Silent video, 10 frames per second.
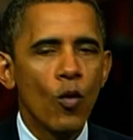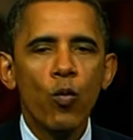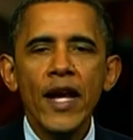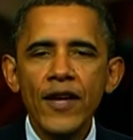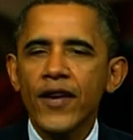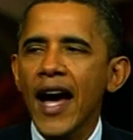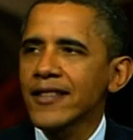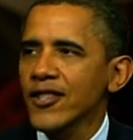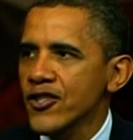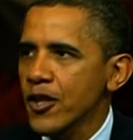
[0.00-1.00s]
We've got
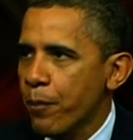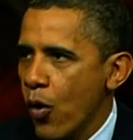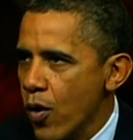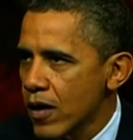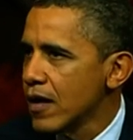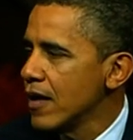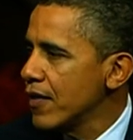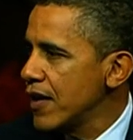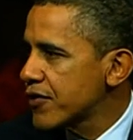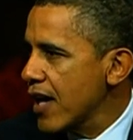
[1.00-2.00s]
to support
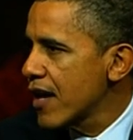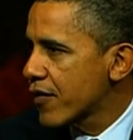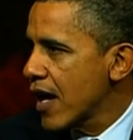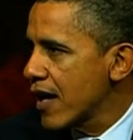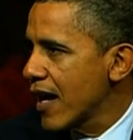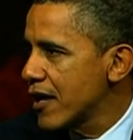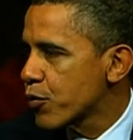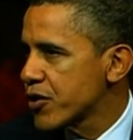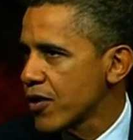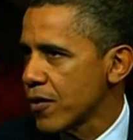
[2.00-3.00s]
this kind of cutting-edge
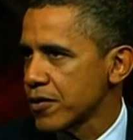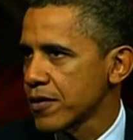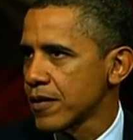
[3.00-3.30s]
research.